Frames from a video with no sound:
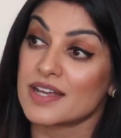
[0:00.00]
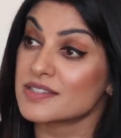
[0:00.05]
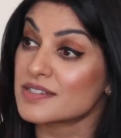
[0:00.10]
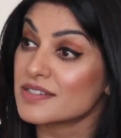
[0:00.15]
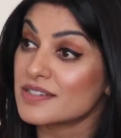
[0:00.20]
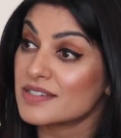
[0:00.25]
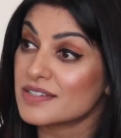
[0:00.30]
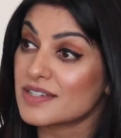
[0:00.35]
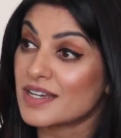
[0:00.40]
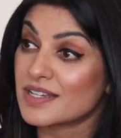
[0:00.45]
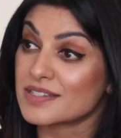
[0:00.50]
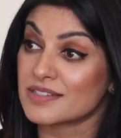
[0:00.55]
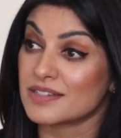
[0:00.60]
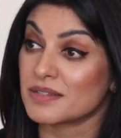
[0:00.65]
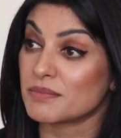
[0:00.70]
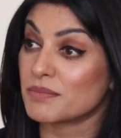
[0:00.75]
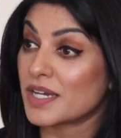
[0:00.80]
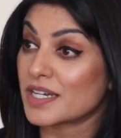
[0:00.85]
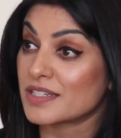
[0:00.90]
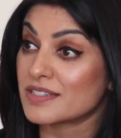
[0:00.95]
Has
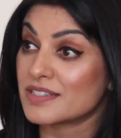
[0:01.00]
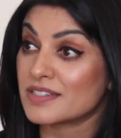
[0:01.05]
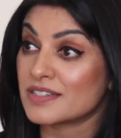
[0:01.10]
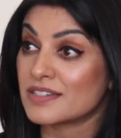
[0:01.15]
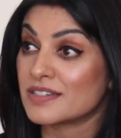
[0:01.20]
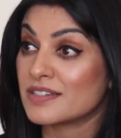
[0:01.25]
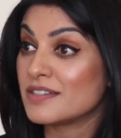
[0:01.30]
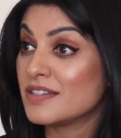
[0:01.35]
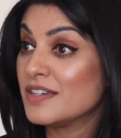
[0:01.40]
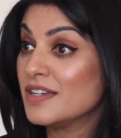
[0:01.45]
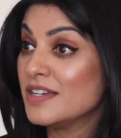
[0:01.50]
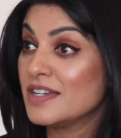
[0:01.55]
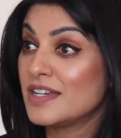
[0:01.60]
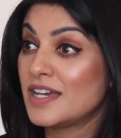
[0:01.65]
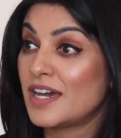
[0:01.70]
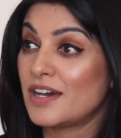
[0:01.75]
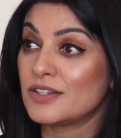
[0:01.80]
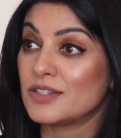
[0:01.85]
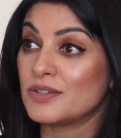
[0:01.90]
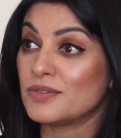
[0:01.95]
it impacted it?
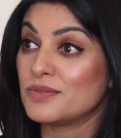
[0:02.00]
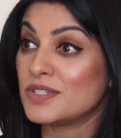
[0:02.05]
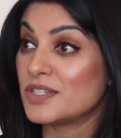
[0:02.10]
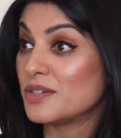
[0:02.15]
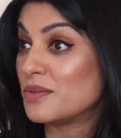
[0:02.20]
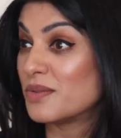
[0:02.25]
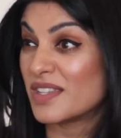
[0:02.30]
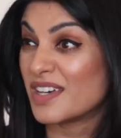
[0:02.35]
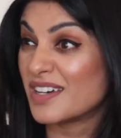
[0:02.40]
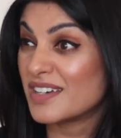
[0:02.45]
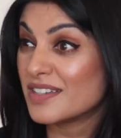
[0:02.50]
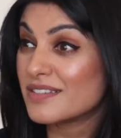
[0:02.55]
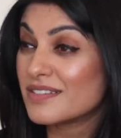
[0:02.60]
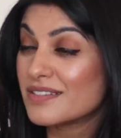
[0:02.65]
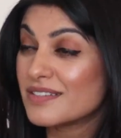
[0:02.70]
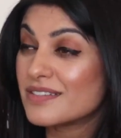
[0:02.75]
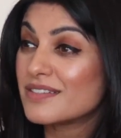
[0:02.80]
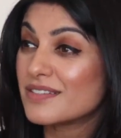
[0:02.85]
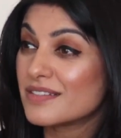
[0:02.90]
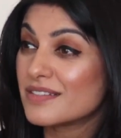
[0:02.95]
How do you deal with that?